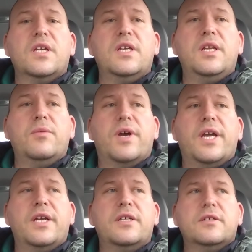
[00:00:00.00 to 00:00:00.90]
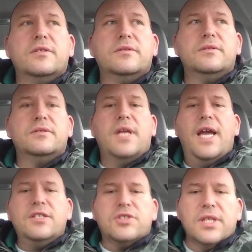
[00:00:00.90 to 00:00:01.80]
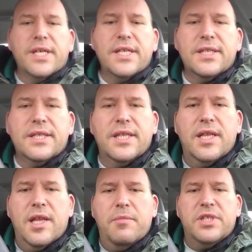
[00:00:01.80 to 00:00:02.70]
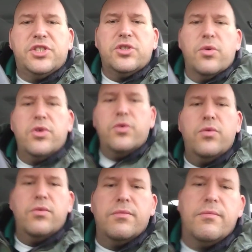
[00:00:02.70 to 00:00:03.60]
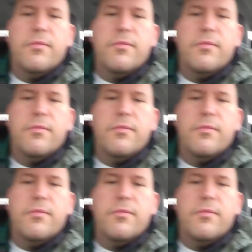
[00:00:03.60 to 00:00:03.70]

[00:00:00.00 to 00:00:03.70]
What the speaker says: Anyway, actually, let me show you